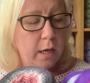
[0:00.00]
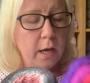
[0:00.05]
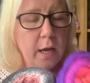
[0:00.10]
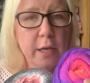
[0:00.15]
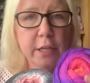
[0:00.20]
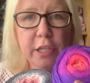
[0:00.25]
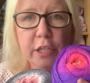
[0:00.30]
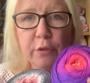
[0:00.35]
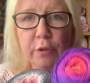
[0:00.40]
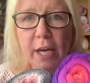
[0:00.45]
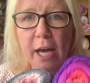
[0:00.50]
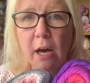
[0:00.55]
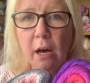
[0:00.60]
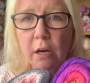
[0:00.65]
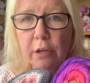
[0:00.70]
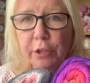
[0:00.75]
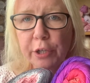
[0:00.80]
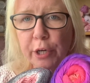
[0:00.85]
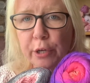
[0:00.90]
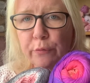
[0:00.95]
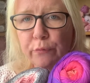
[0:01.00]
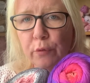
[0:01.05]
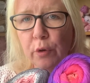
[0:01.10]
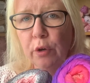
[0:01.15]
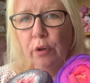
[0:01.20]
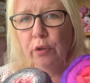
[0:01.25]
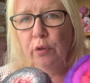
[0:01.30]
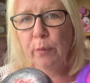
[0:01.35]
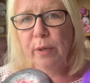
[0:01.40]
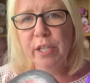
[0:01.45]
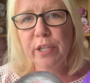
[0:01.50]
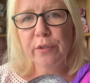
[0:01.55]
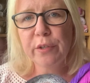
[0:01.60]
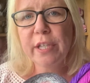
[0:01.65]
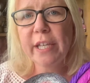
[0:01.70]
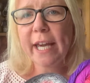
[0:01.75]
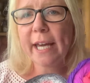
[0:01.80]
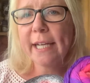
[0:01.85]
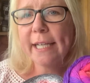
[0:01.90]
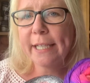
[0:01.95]
You can't go wrong when you can
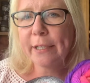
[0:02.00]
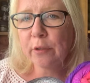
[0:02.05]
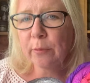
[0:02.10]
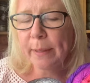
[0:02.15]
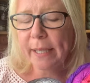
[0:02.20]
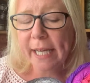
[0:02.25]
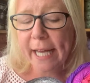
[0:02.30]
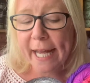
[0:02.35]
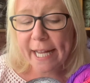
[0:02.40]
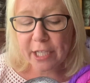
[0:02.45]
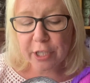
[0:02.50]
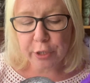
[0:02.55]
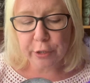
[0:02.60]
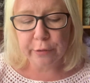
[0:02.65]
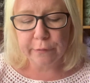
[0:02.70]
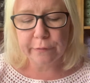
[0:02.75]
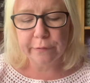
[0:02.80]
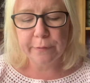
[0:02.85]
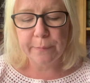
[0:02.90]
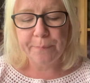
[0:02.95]
get a little bit cash off.